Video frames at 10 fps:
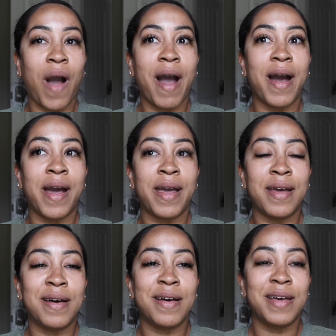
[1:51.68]

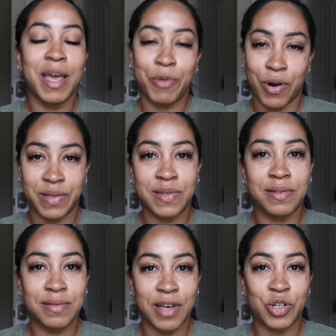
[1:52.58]
I came across
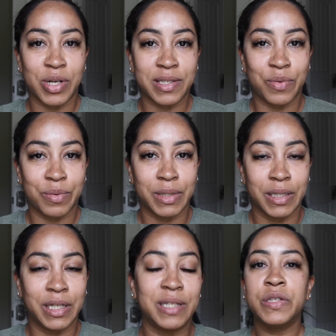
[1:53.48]
contracts that were really
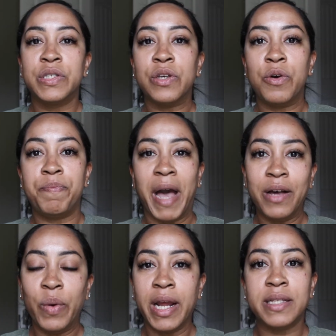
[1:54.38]
good. So
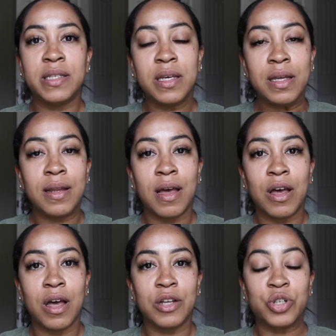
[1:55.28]
back when I did
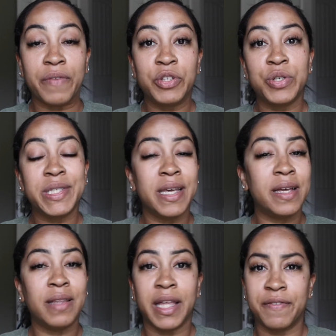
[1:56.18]
travel
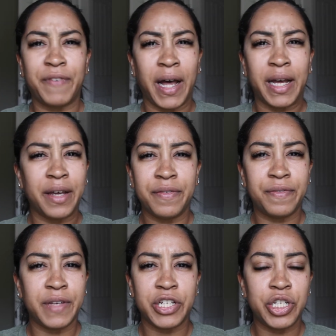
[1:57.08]
nursing like
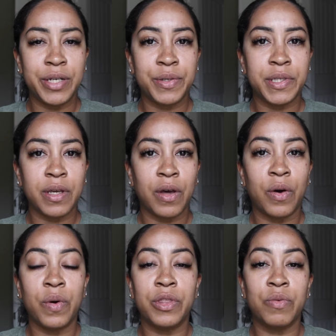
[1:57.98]
5-ish years
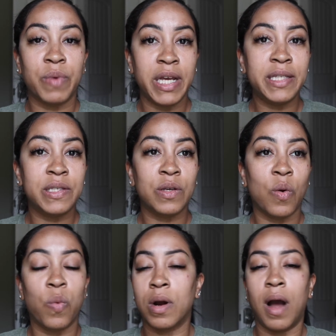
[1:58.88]
ago, the rates
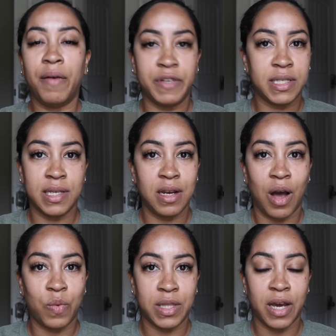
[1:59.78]
were obviously
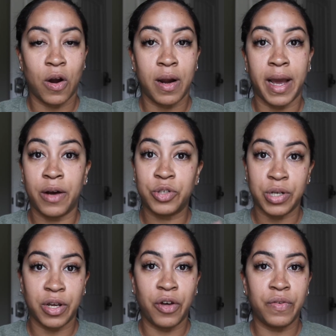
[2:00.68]
not what they are now
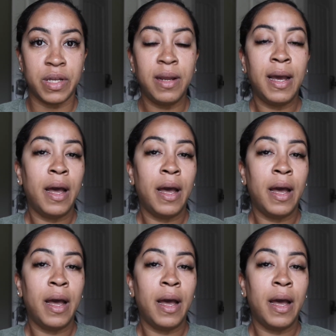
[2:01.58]
during COVID,